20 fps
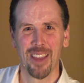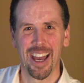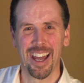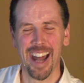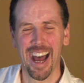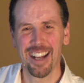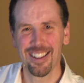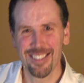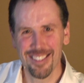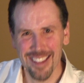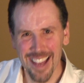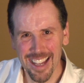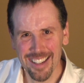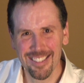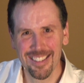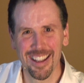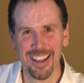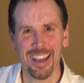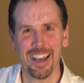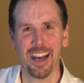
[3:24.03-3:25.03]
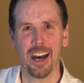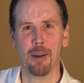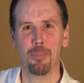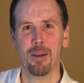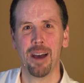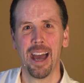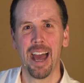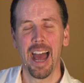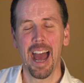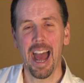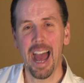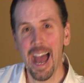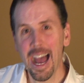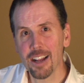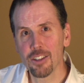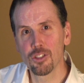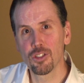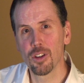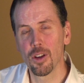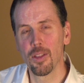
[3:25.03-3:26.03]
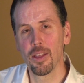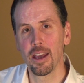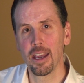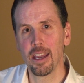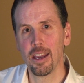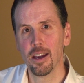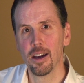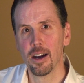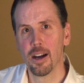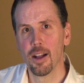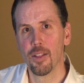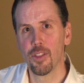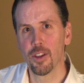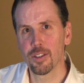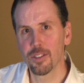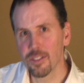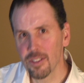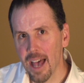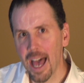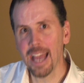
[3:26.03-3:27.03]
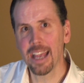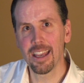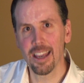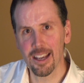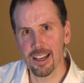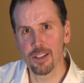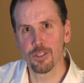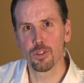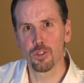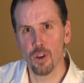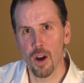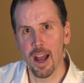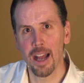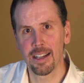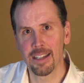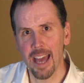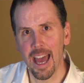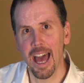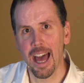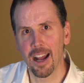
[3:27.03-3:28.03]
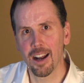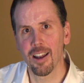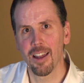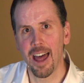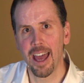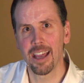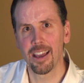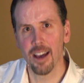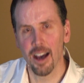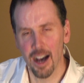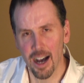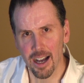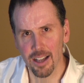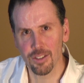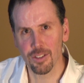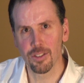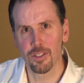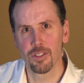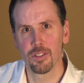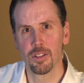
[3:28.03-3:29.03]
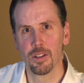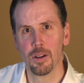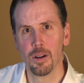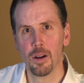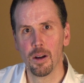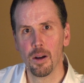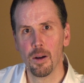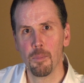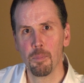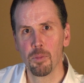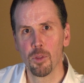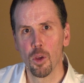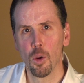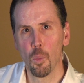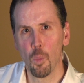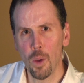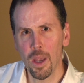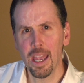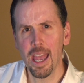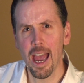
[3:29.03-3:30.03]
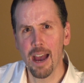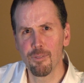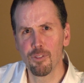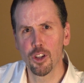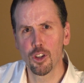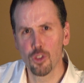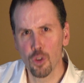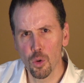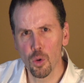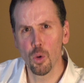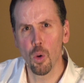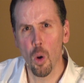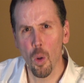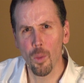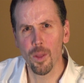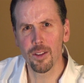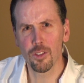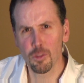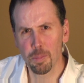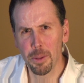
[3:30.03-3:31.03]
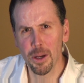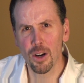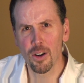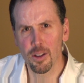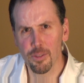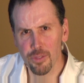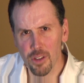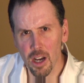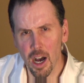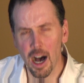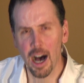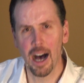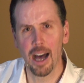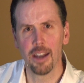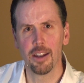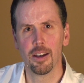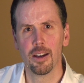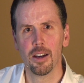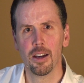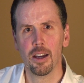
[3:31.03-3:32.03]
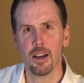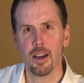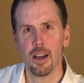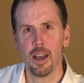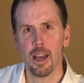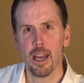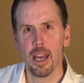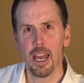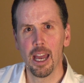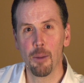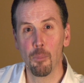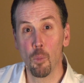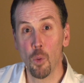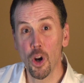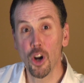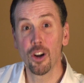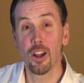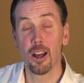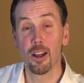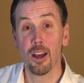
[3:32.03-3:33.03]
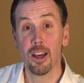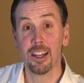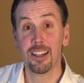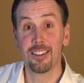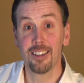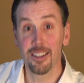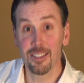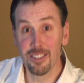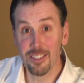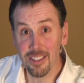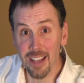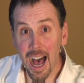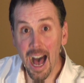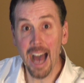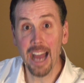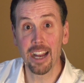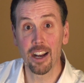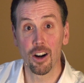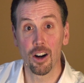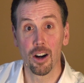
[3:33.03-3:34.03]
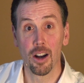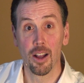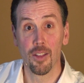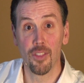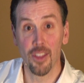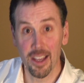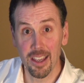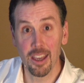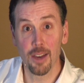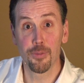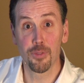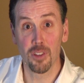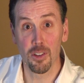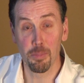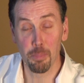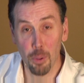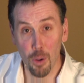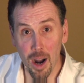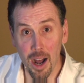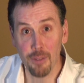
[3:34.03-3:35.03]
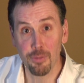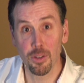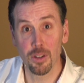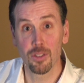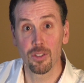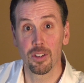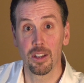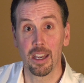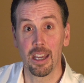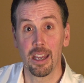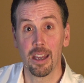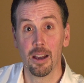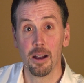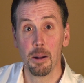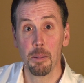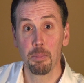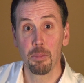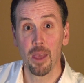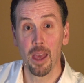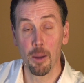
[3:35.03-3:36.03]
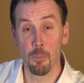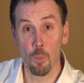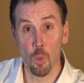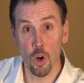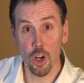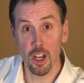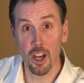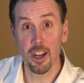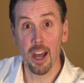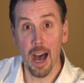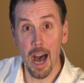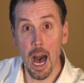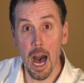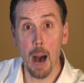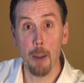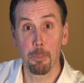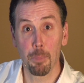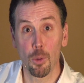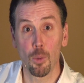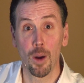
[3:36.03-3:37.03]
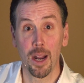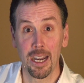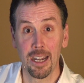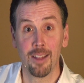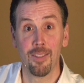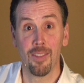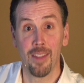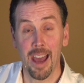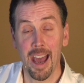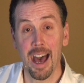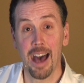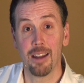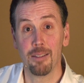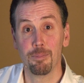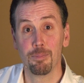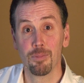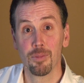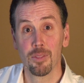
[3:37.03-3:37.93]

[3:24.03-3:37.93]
And I said to him, "Actually, the psychic is trying to act like us. We have the true Holy Spirit of God, and we're to desire the gift of prophecy, and we're going to operate in that."